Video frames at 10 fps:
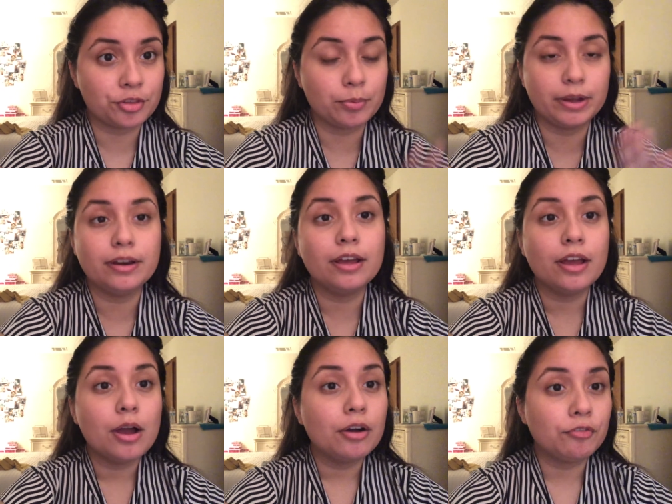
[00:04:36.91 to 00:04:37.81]
one
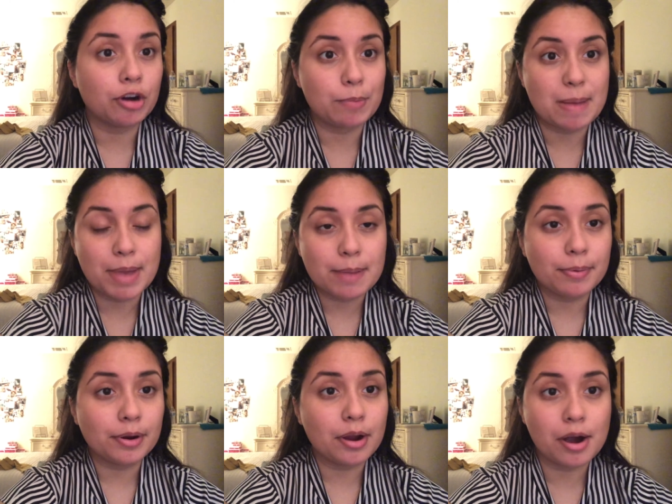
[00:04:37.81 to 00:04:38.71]
for my
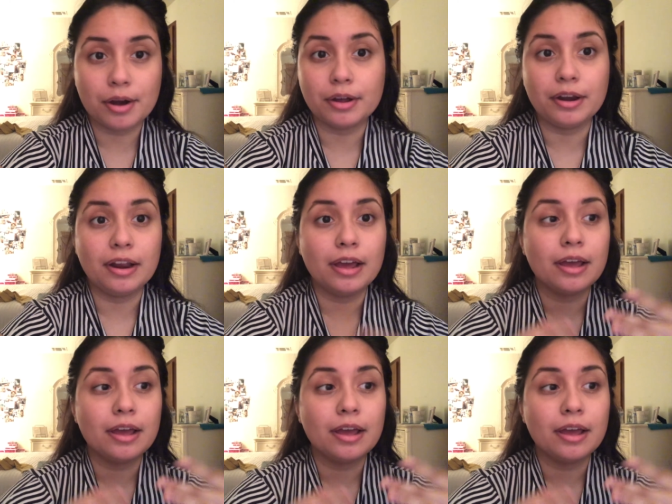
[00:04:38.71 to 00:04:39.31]
paper on